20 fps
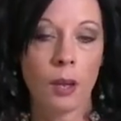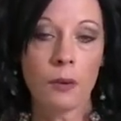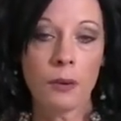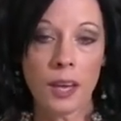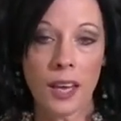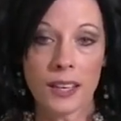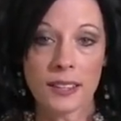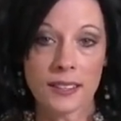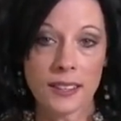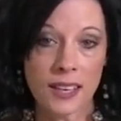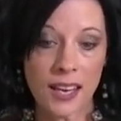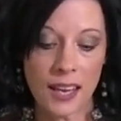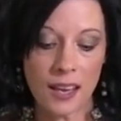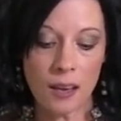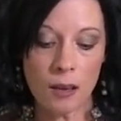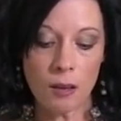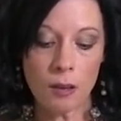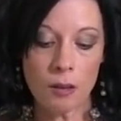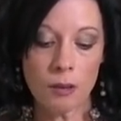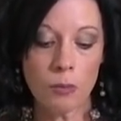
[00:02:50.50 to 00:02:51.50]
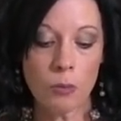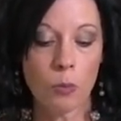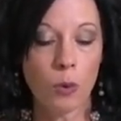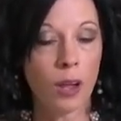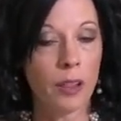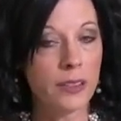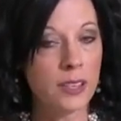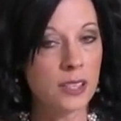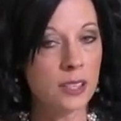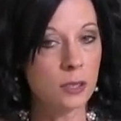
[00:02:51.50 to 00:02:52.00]
Okay, now
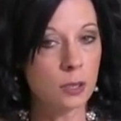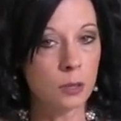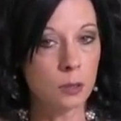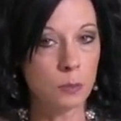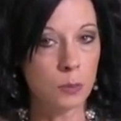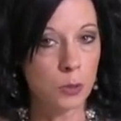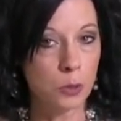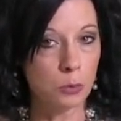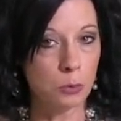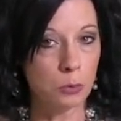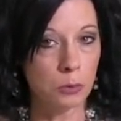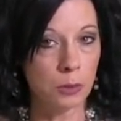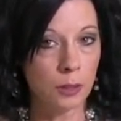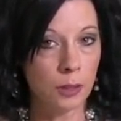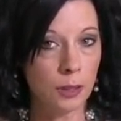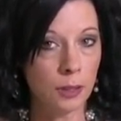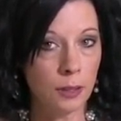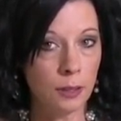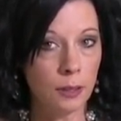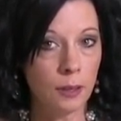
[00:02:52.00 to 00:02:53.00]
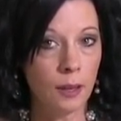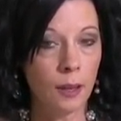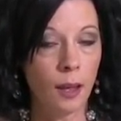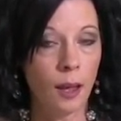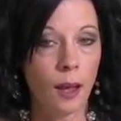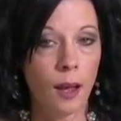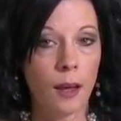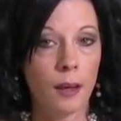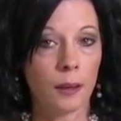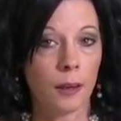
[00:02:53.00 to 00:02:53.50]
while this soup is really
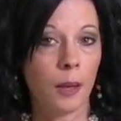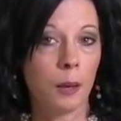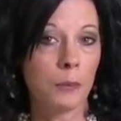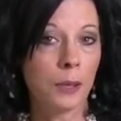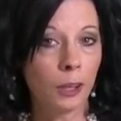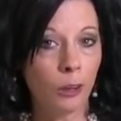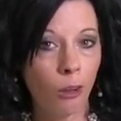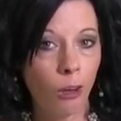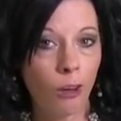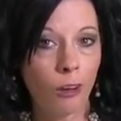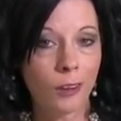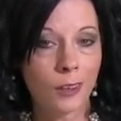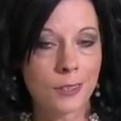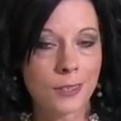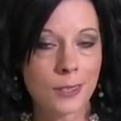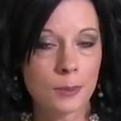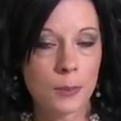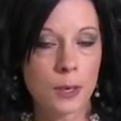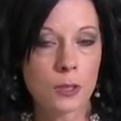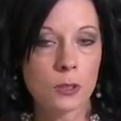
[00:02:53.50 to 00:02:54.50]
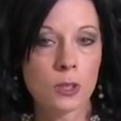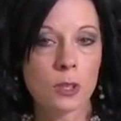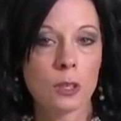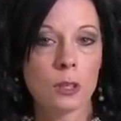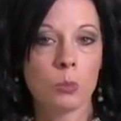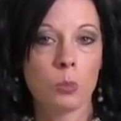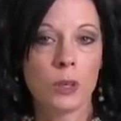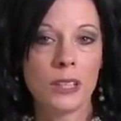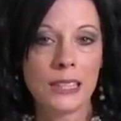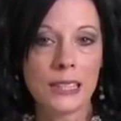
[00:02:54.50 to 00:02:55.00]
uh, coming along and it smells
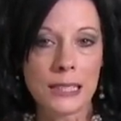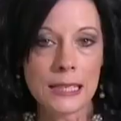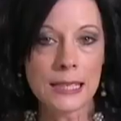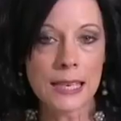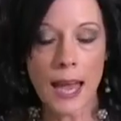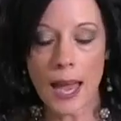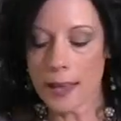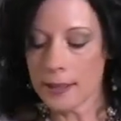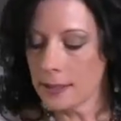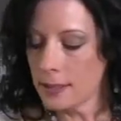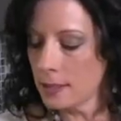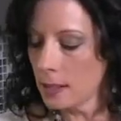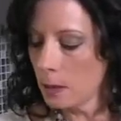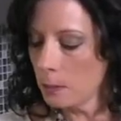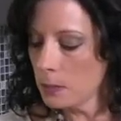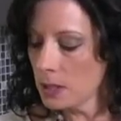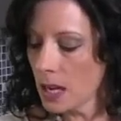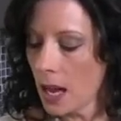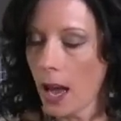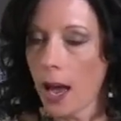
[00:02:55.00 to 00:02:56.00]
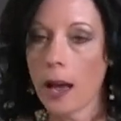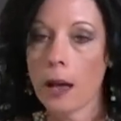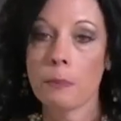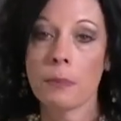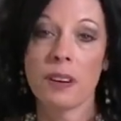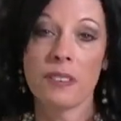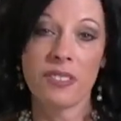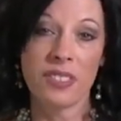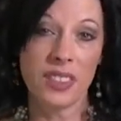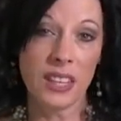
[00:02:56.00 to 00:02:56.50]
good, we need to add some type
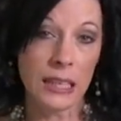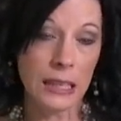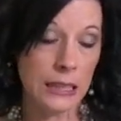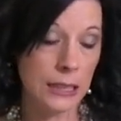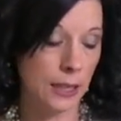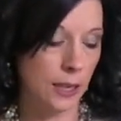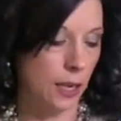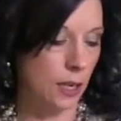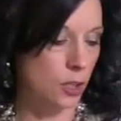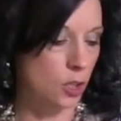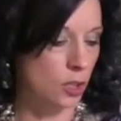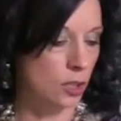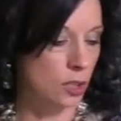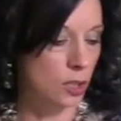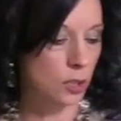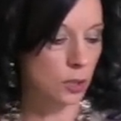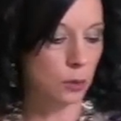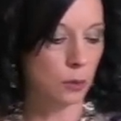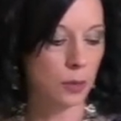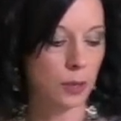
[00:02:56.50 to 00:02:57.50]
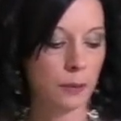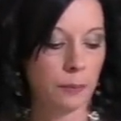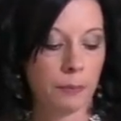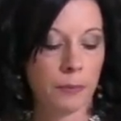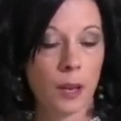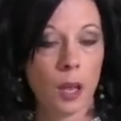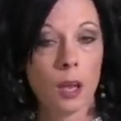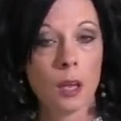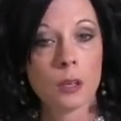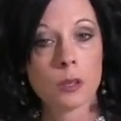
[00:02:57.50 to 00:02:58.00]
of thickening agent to it.
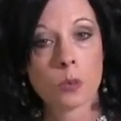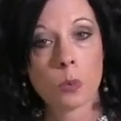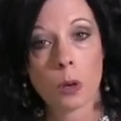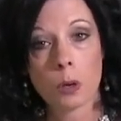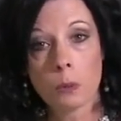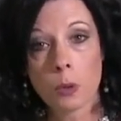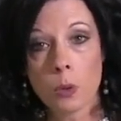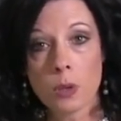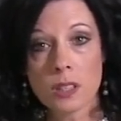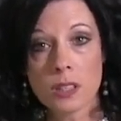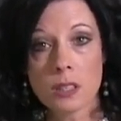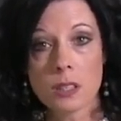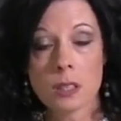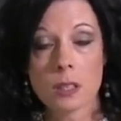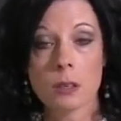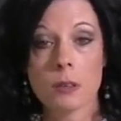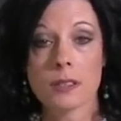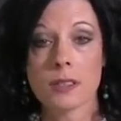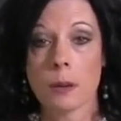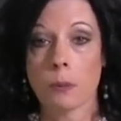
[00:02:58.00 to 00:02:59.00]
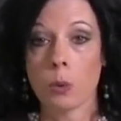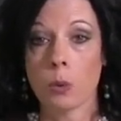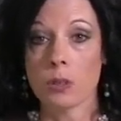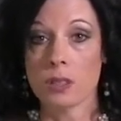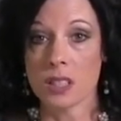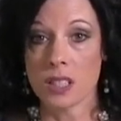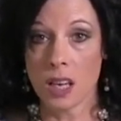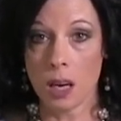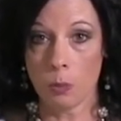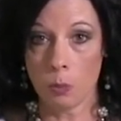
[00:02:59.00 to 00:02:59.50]
So what I'm going to do is I'm
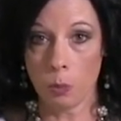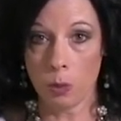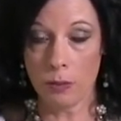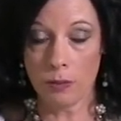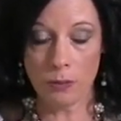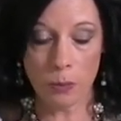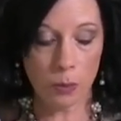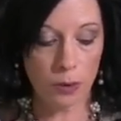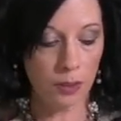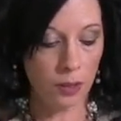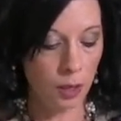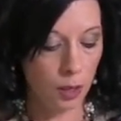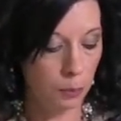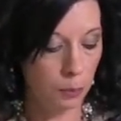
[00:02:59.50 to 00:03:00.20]
going to take 1 4th